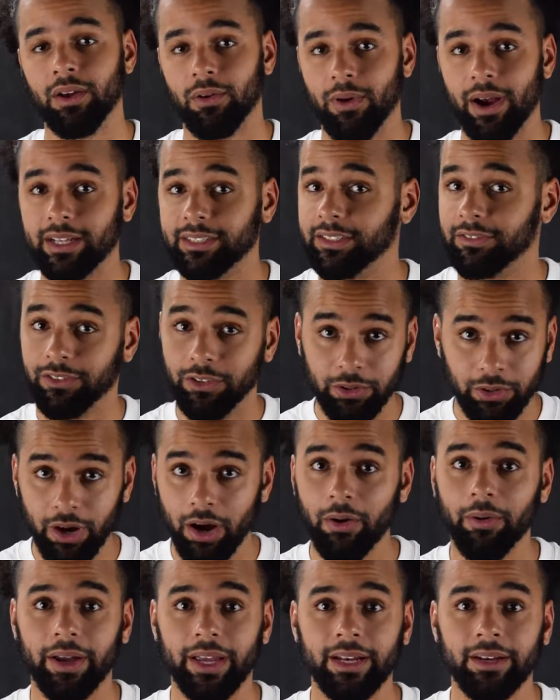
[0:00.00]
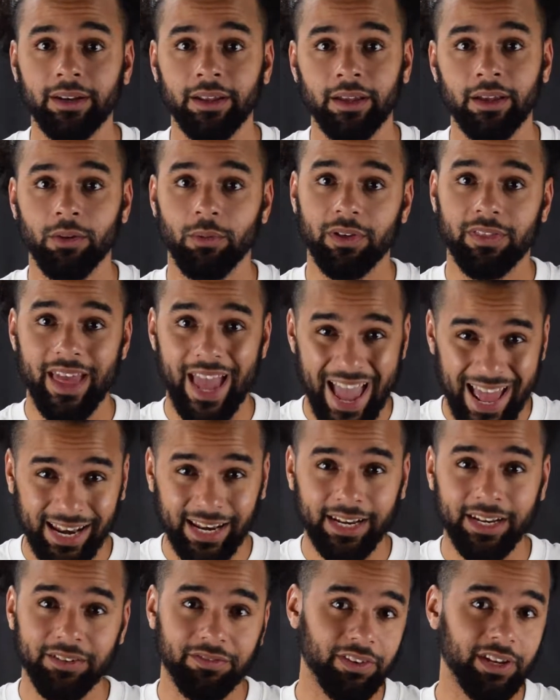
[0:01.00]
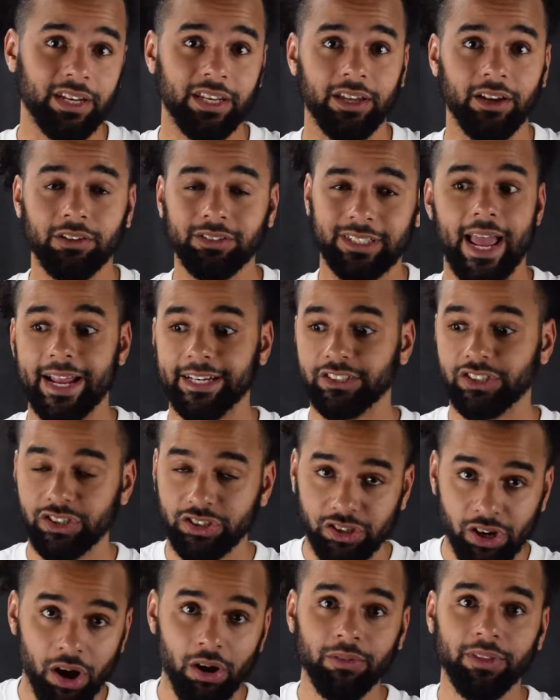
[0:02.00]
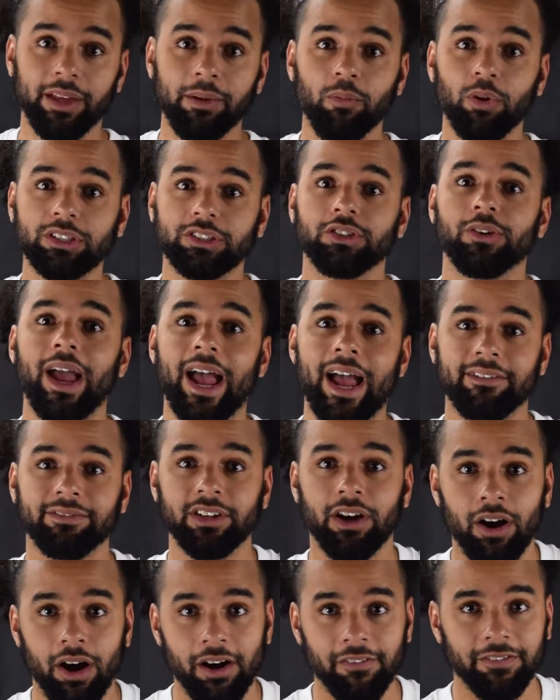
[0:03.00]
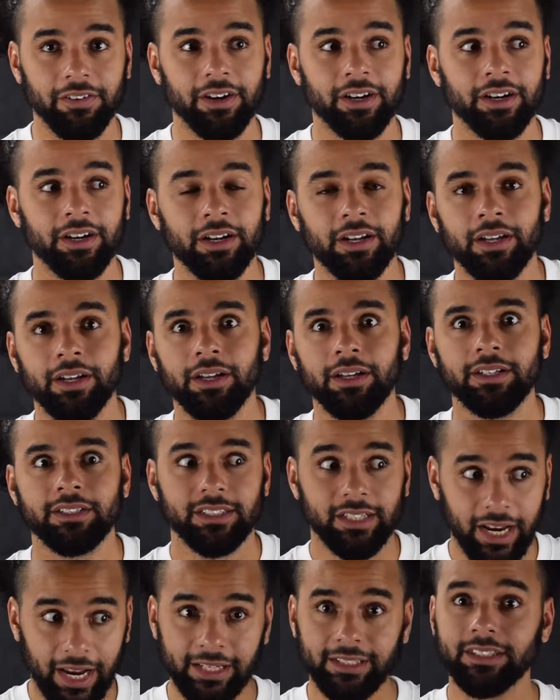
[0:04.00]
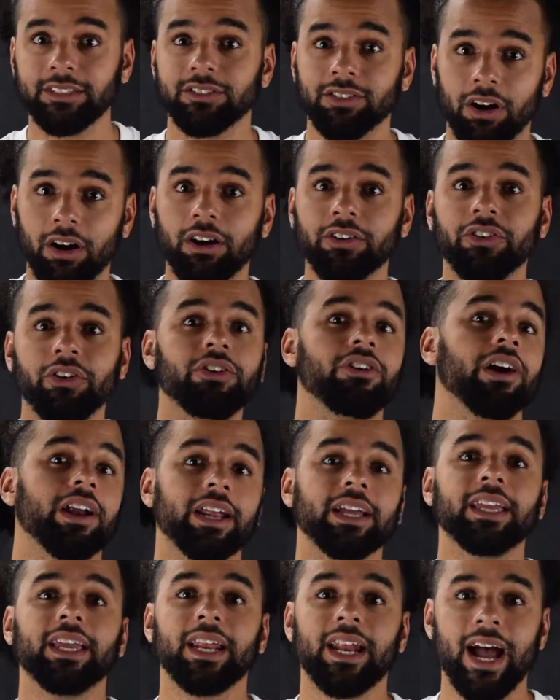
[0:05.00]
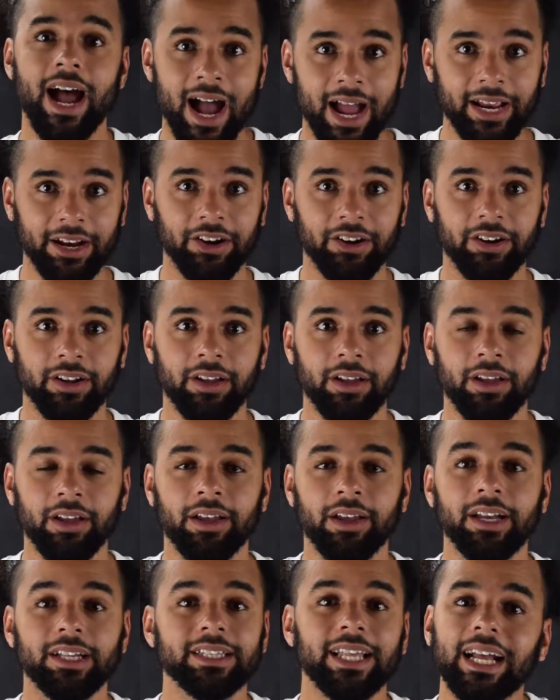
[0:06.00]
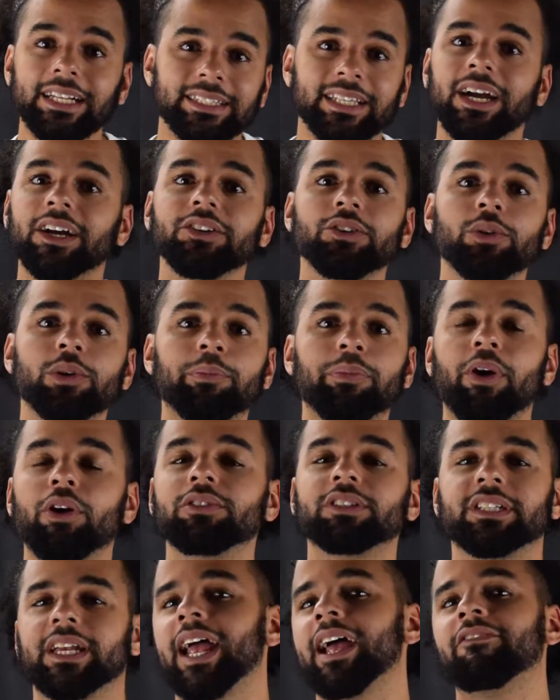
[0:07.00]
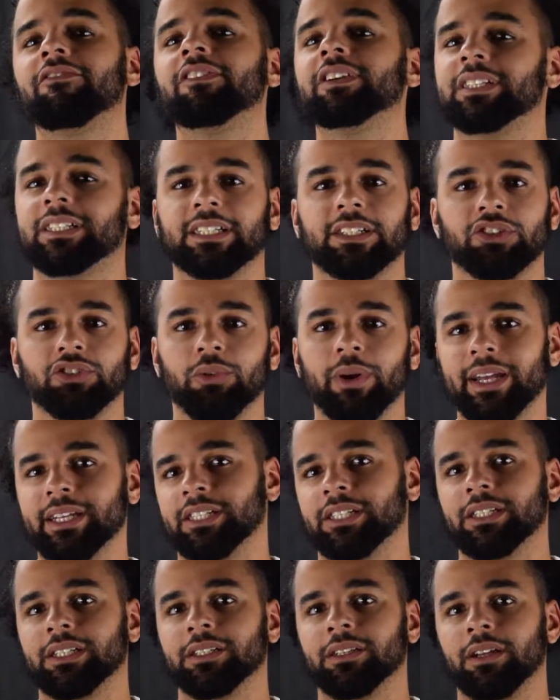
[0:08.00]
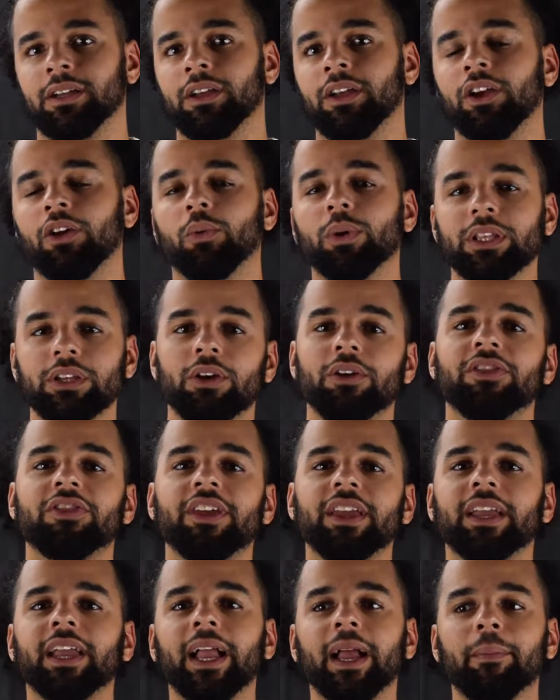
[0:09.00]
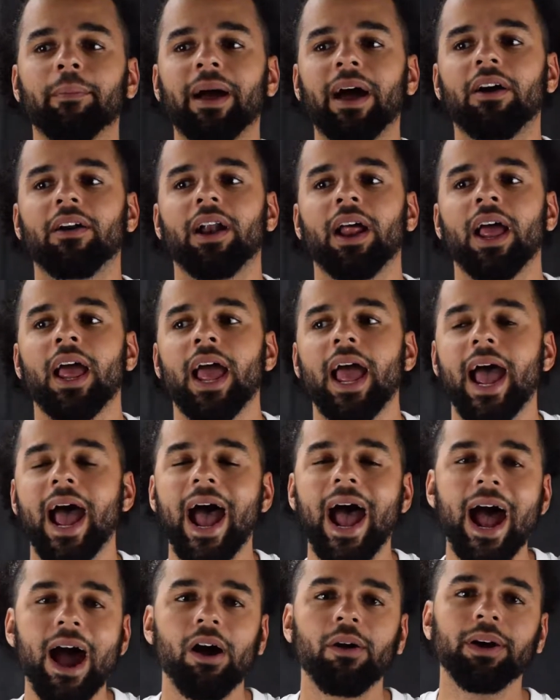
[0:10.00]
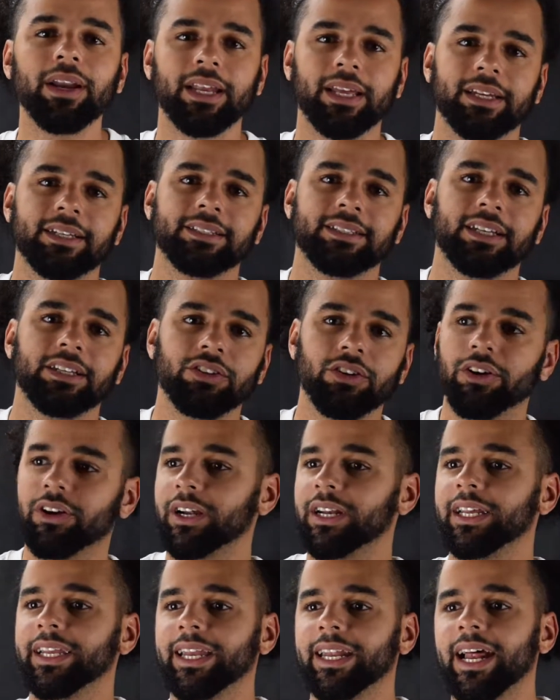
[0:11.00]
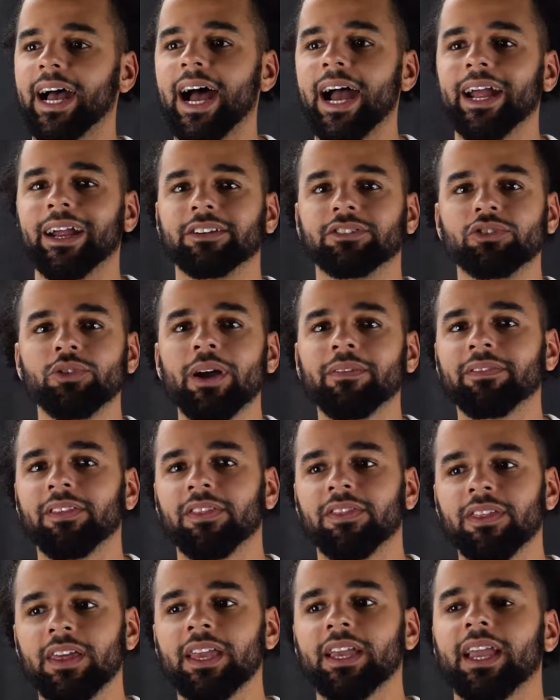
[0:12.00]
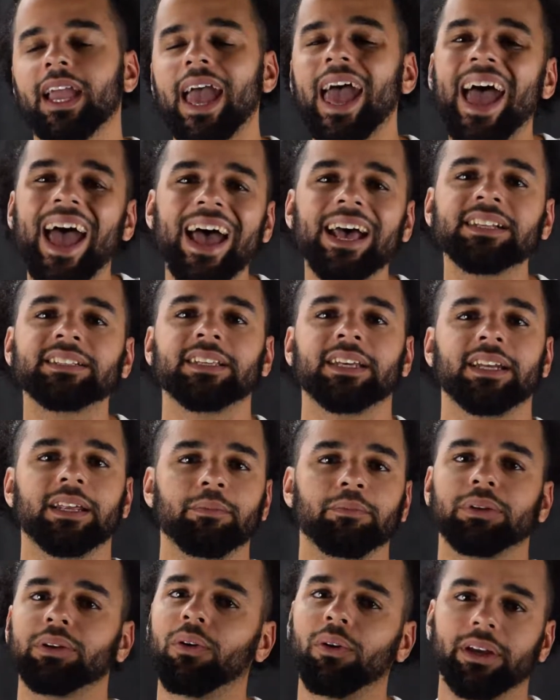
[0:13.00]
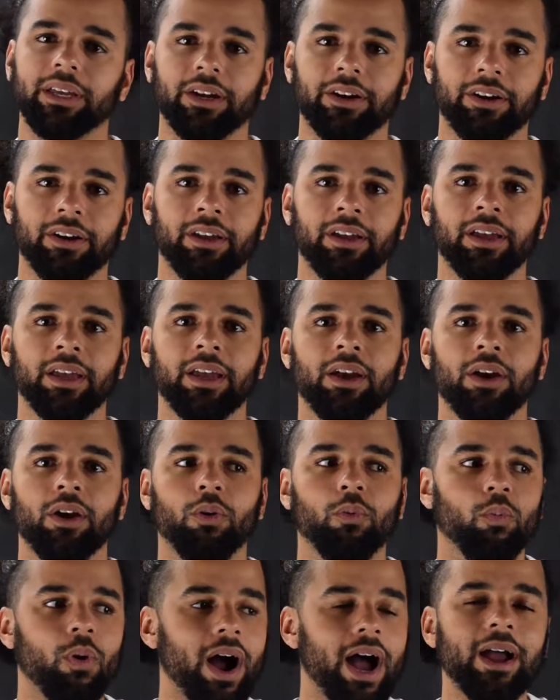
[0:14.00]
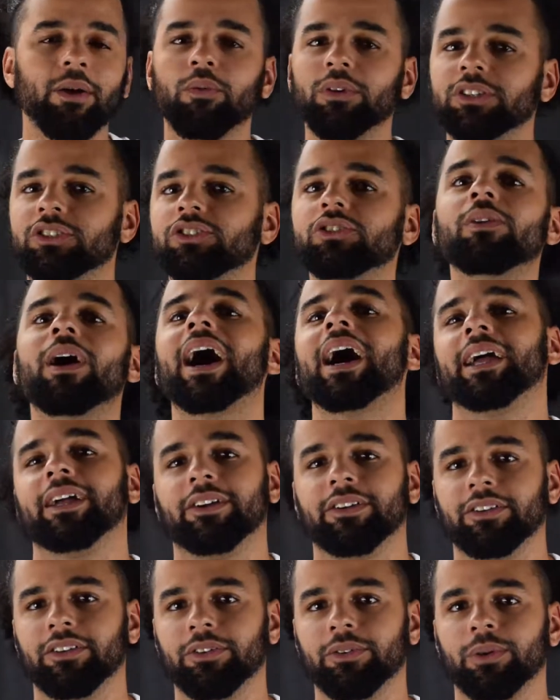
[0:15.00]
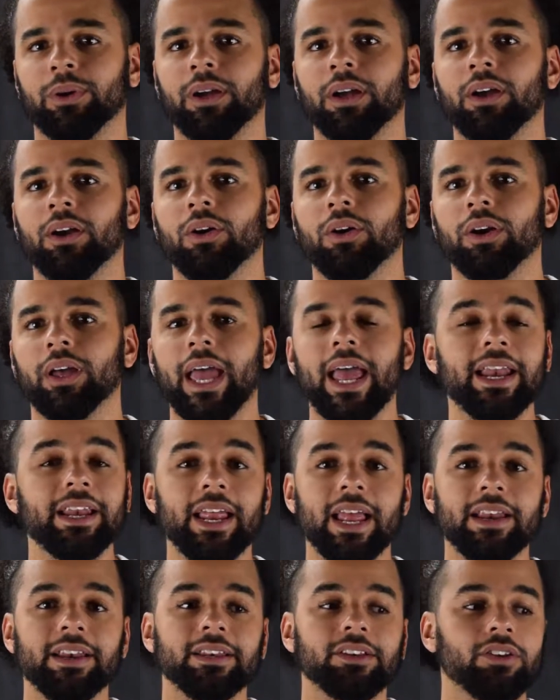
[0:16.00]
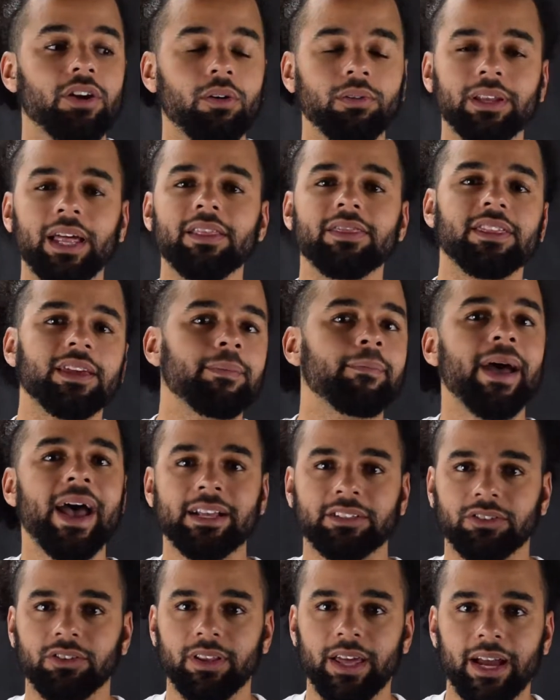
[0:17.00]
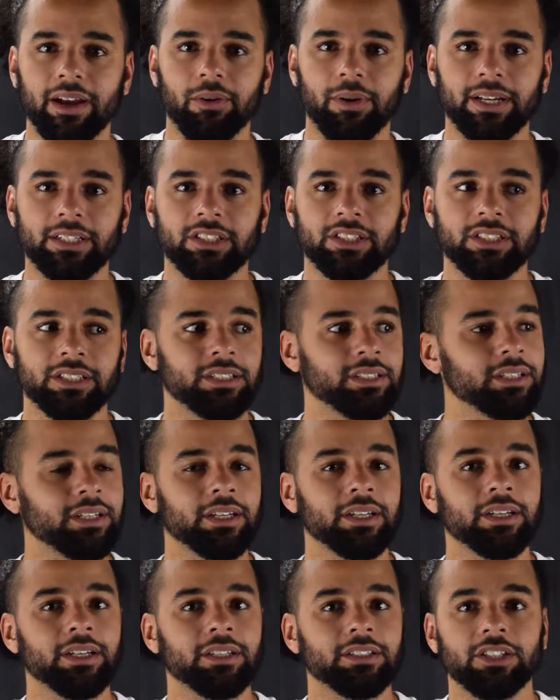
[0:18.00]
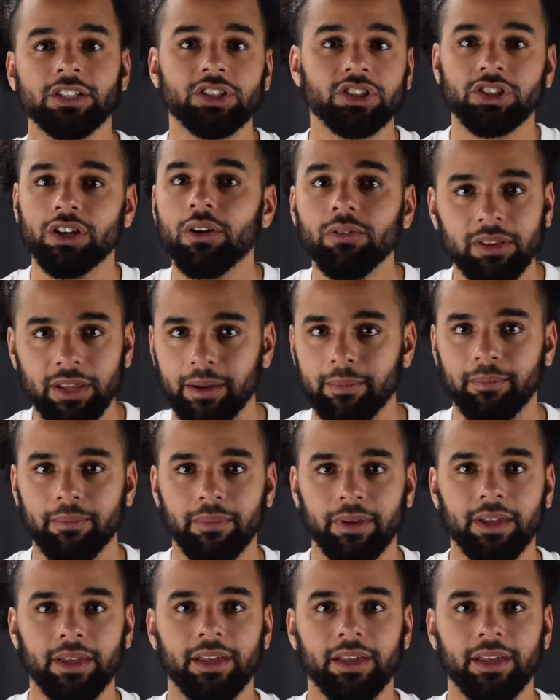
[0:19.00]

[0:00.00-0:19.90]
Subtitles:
Whereas if you go in with edited videos and show them what you have to offer, chances are you're going to get hired. That's how you approach every situation. When you're thinking about how it is that you're going to get hired, you have to think as an employer. Why would you hire you? And don't let them ask you that question. Just show them.